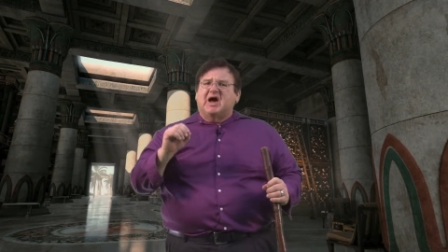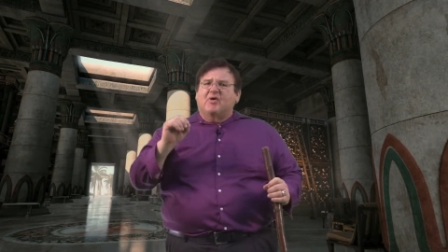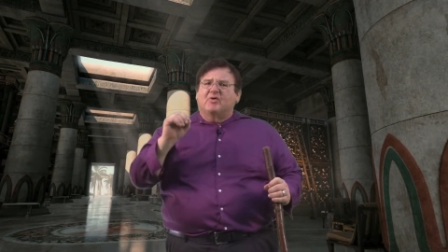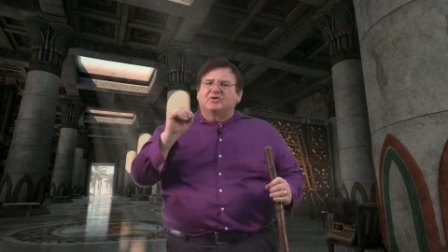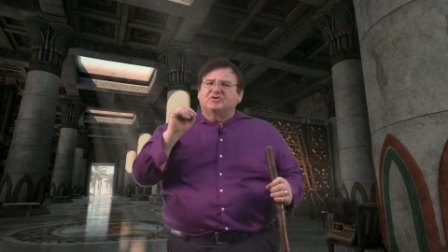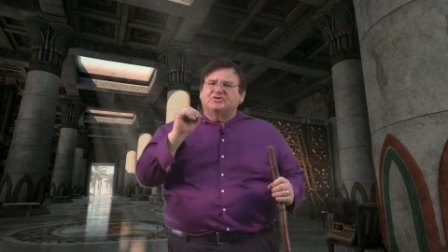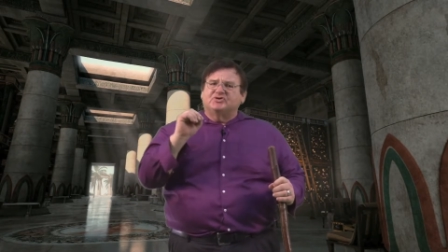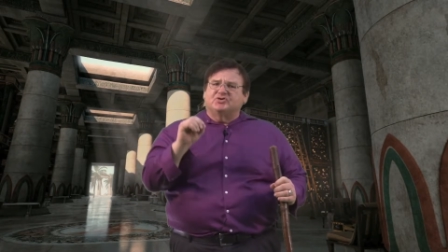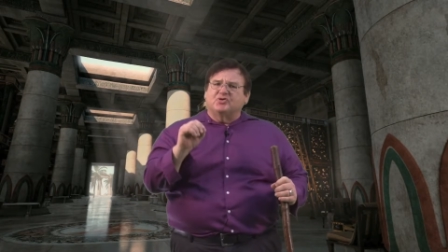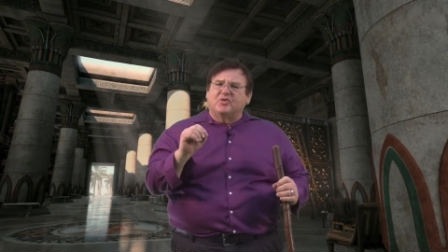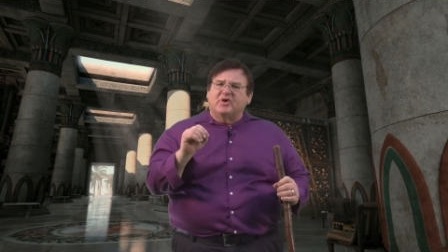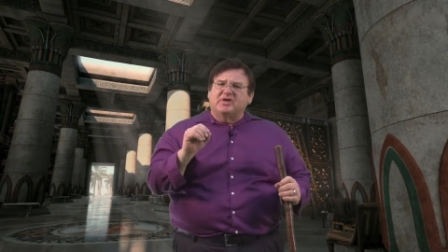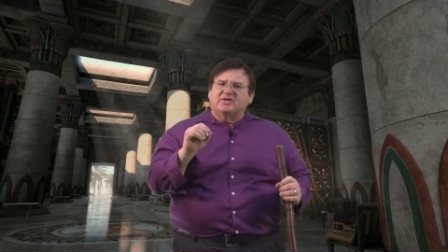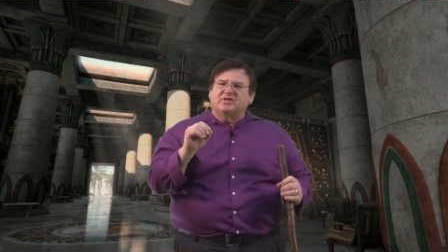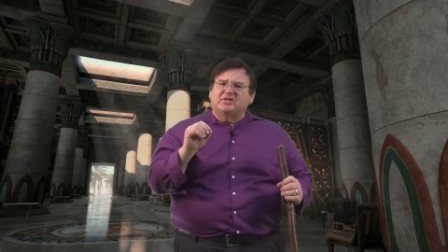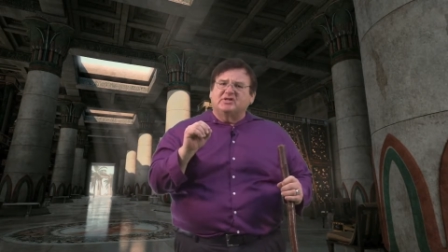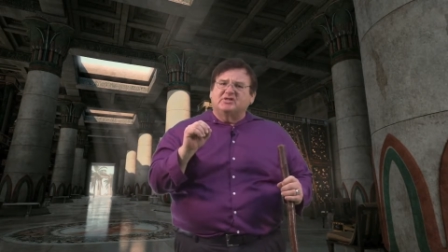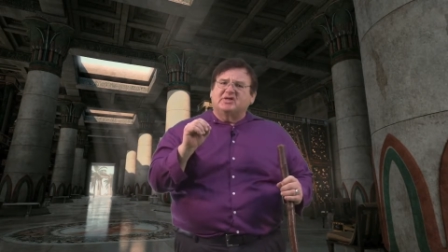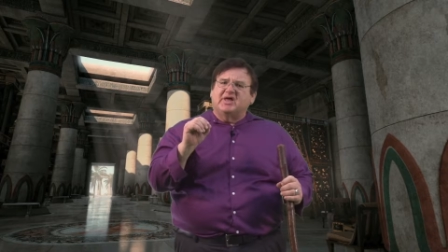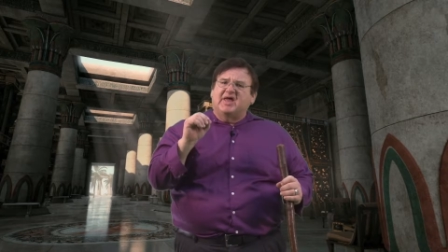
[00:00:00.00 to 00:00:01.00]
our
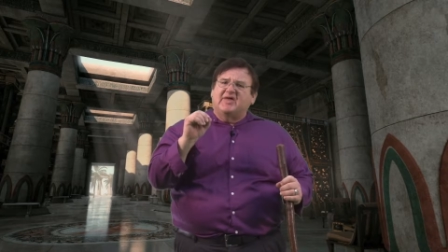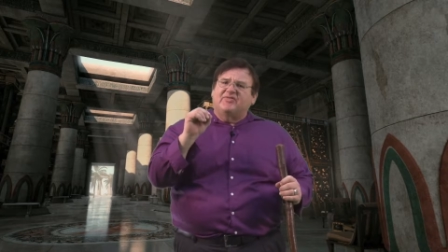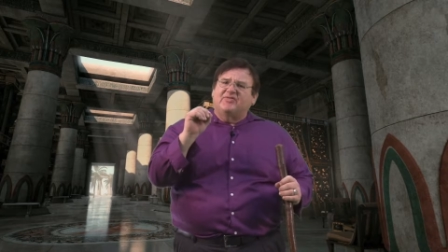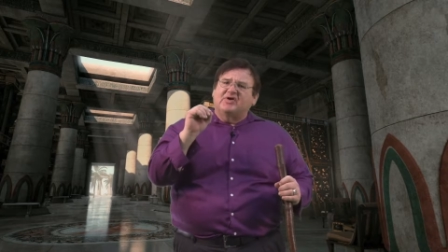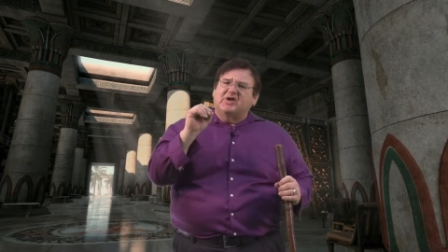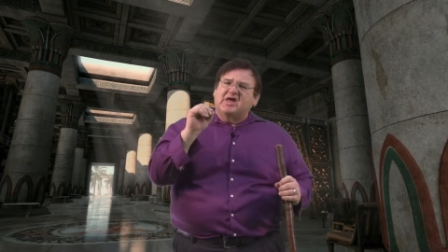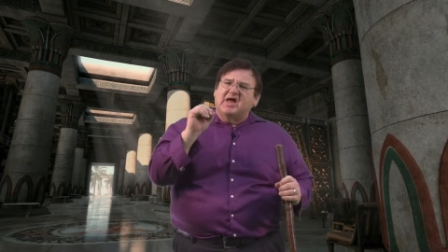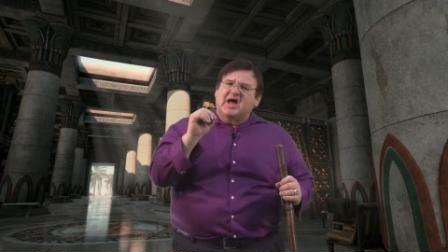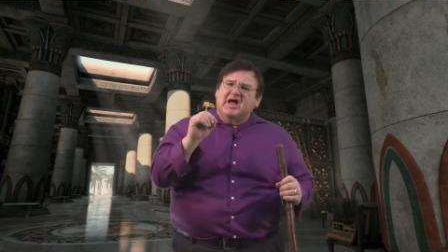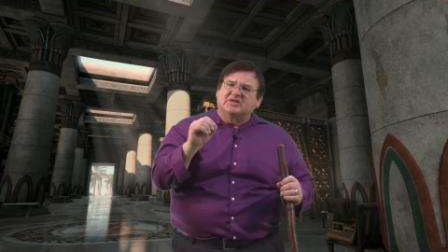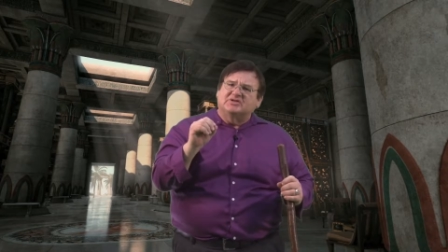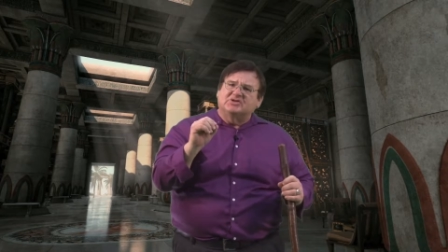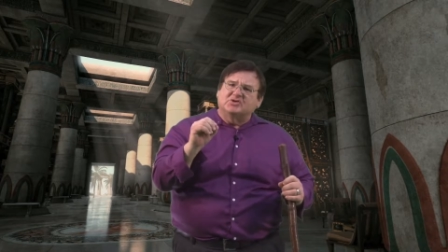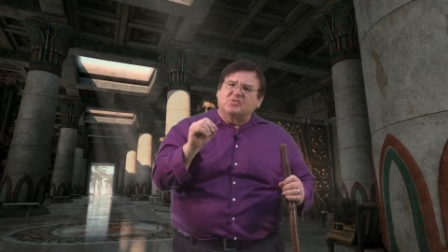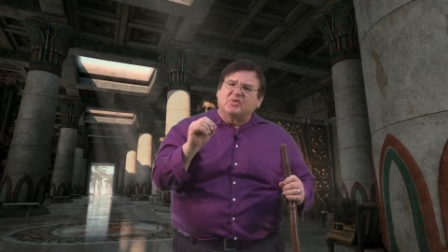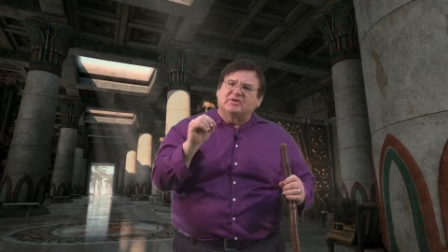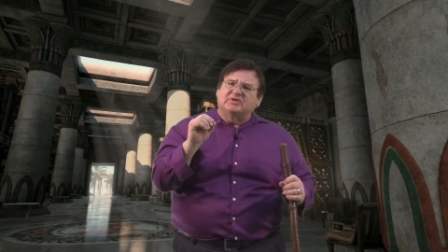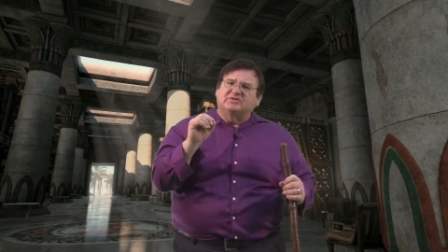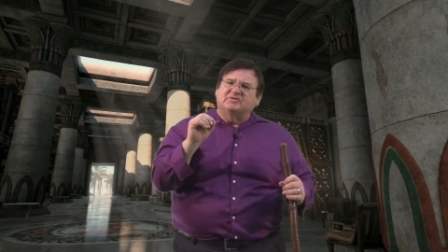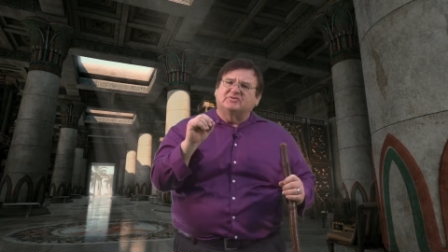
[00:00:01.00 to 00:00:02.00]
choices and the
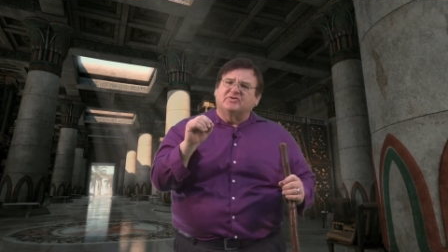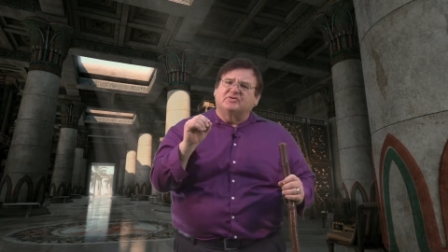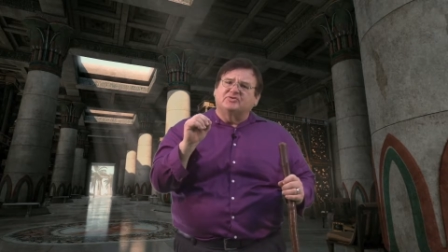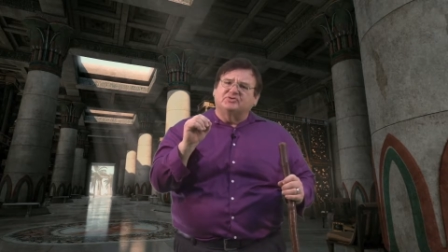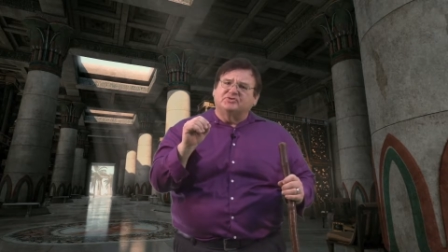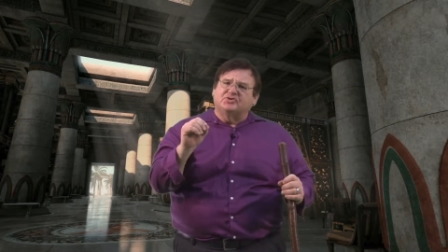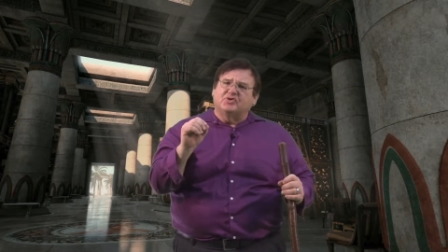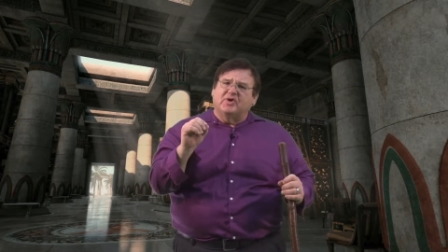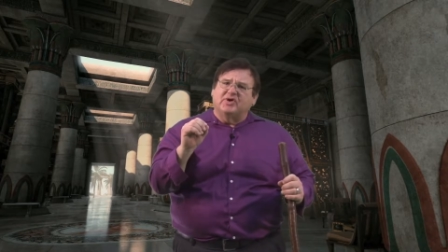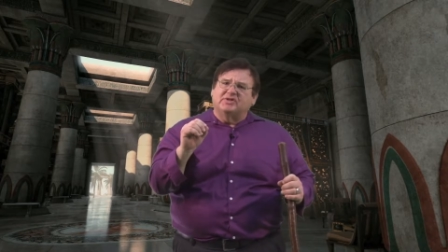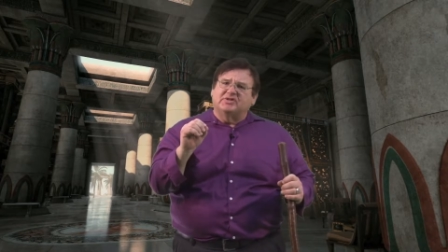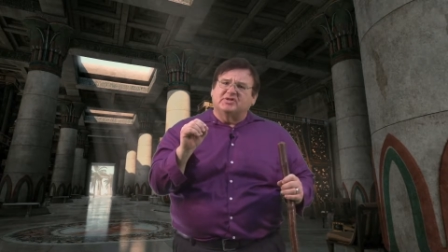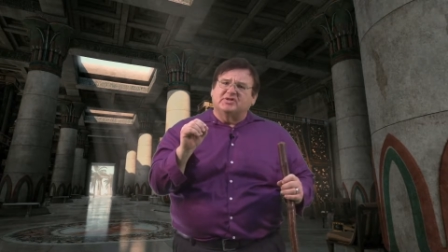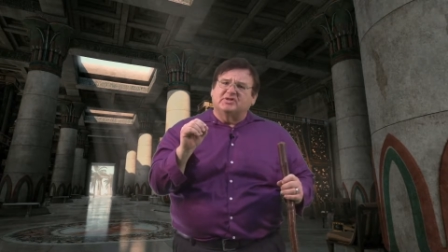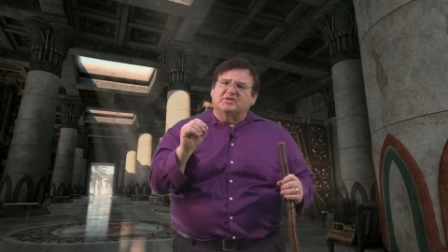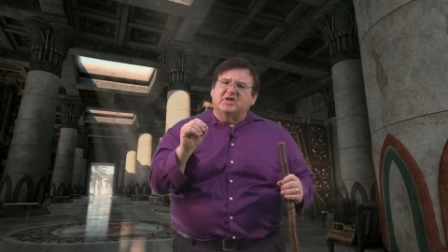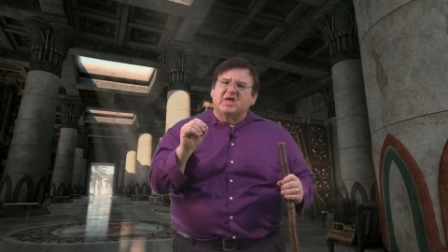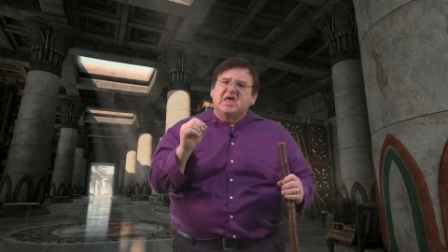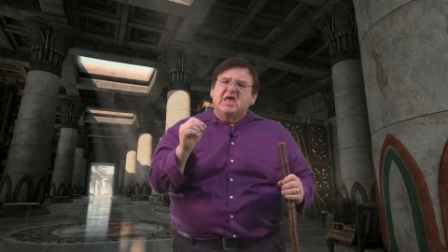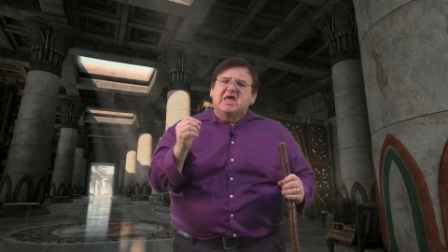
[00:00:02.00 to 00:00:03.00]
consequences of those
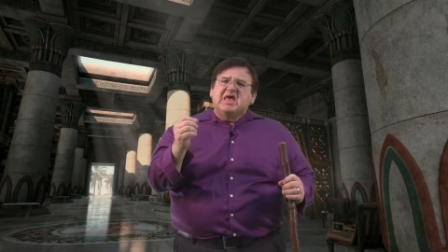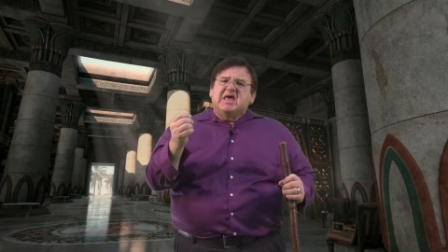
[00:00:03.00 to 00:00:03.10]
choices